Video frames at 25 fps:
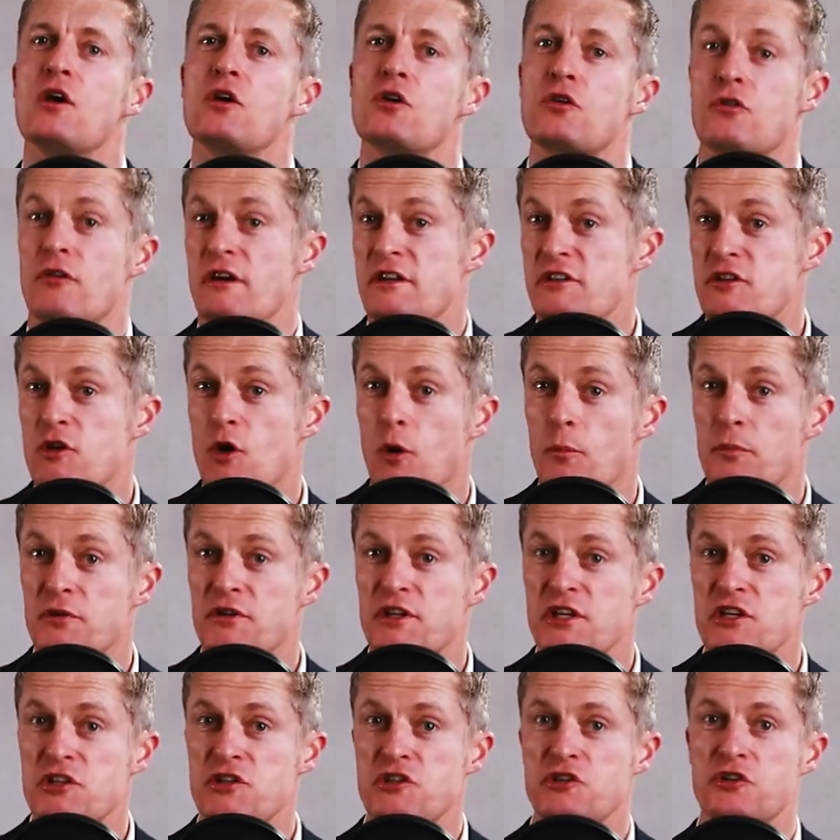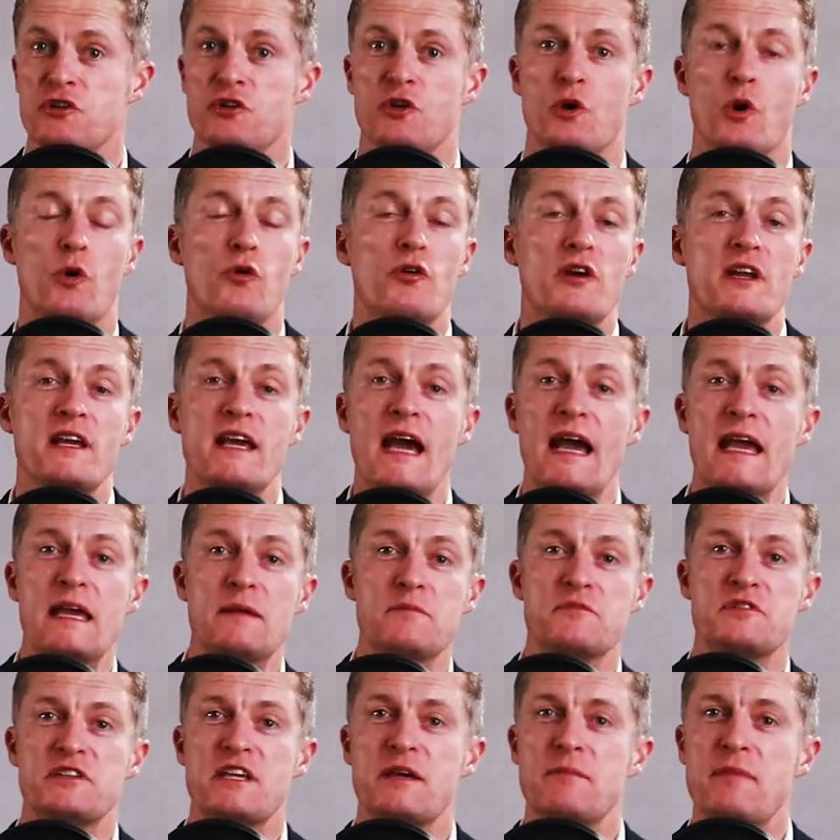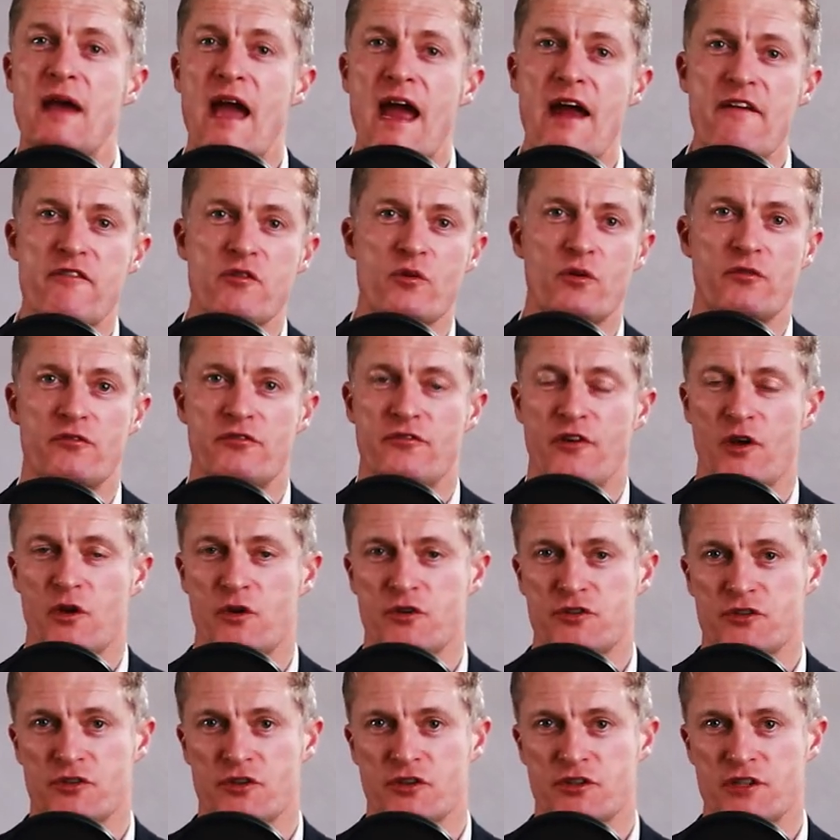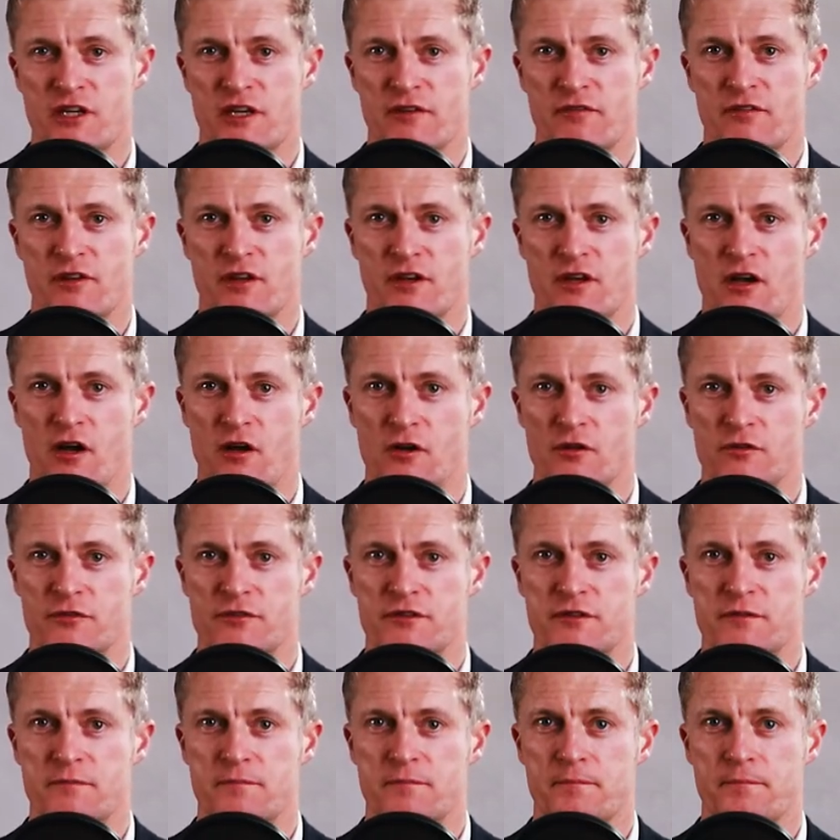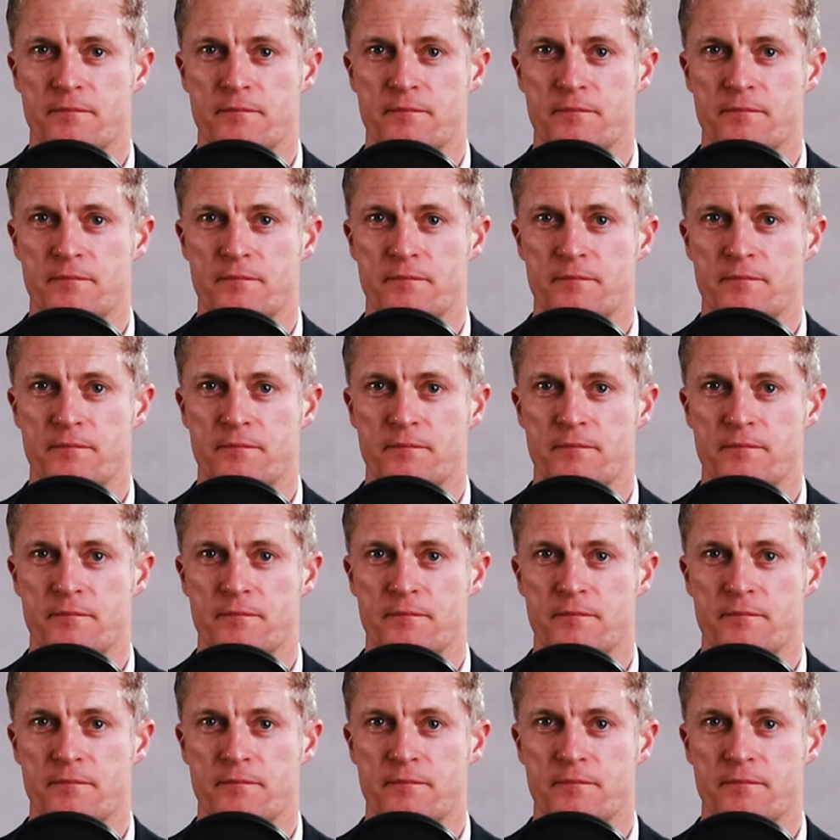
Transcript: Create a competition or a game to keep everyone focused on achieving the goals.